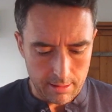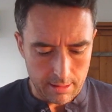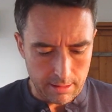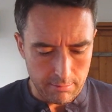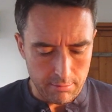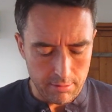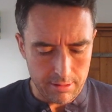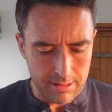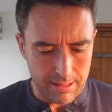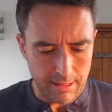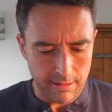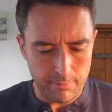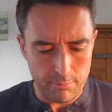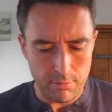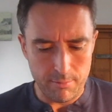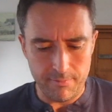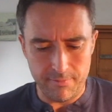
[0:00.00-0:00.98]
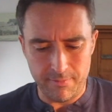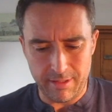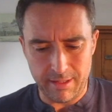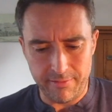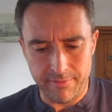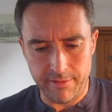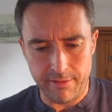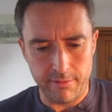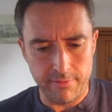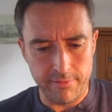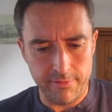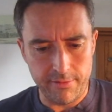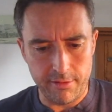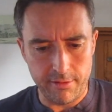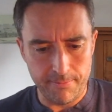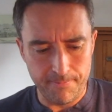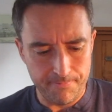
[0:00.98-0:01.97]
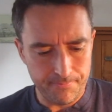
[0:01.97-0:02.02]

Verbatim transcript: I will take one, I feel, for